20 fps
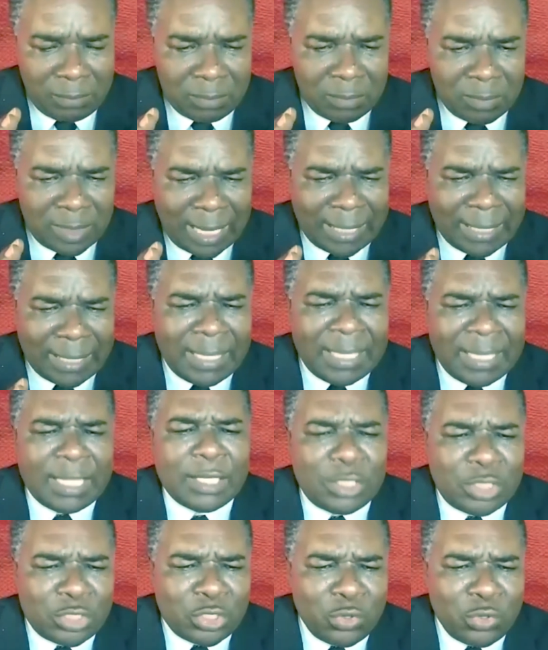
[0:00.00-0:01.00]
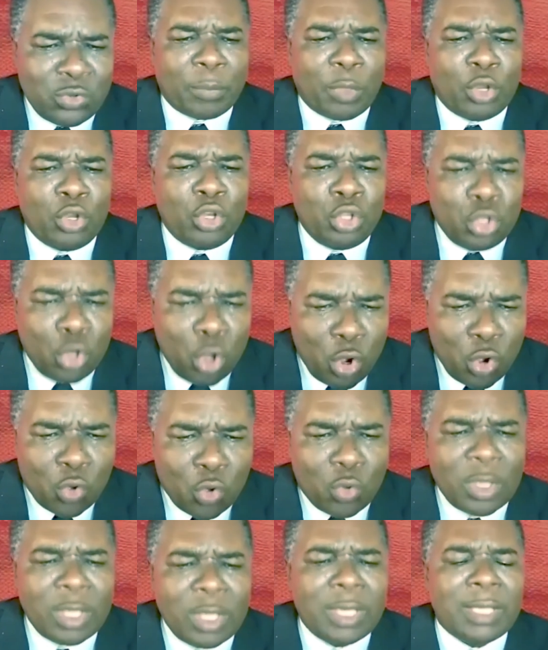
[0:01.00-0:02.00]
that need to
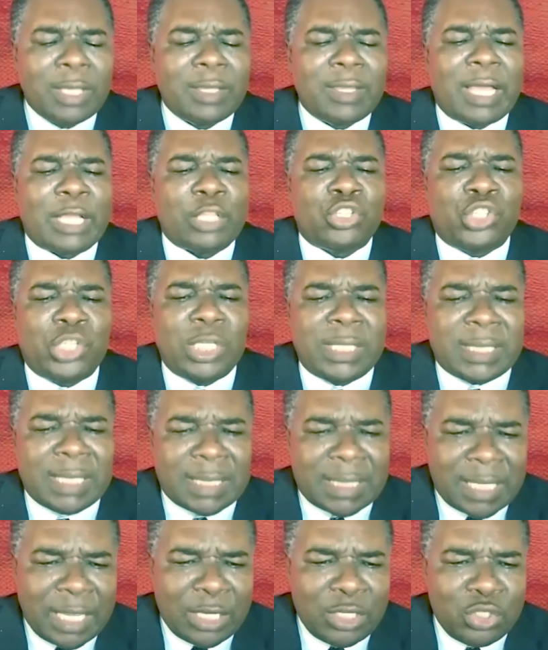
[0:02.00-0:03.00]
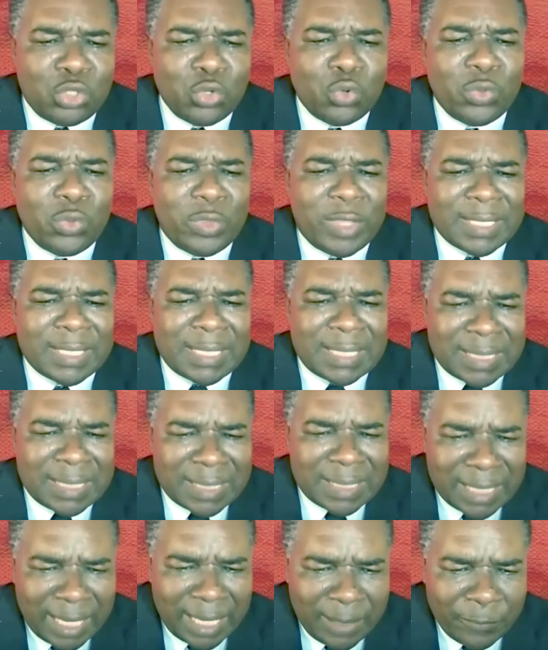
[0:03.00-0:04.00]
know that Jesus can do the
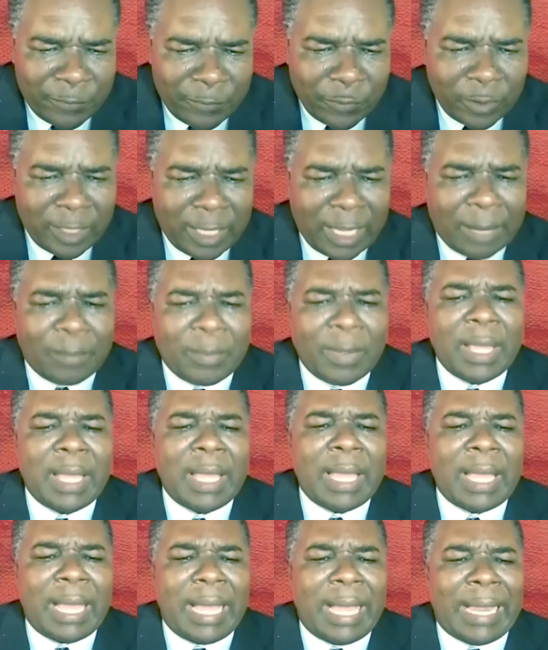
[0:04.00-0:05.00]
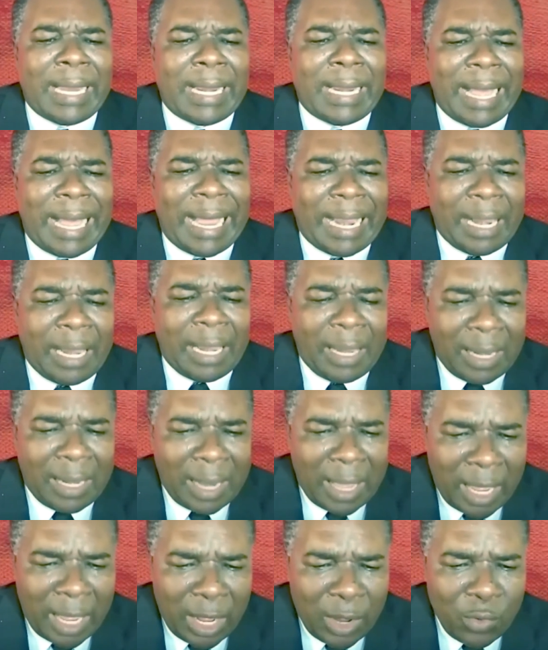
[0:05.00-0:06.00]
same for them, and
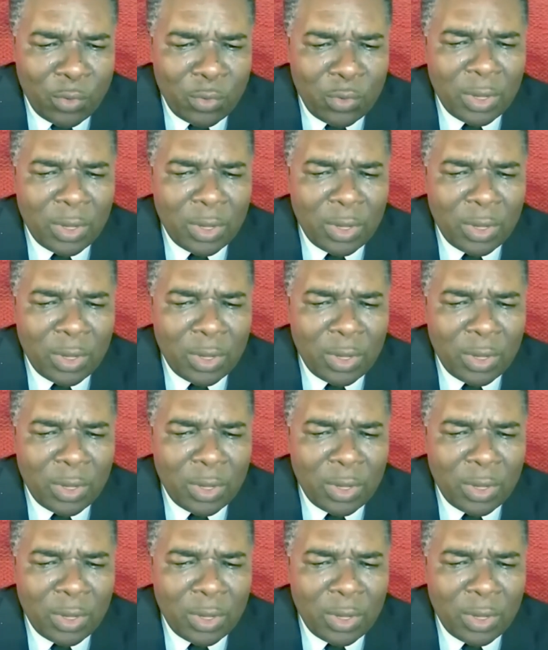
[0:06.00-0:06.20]
allow,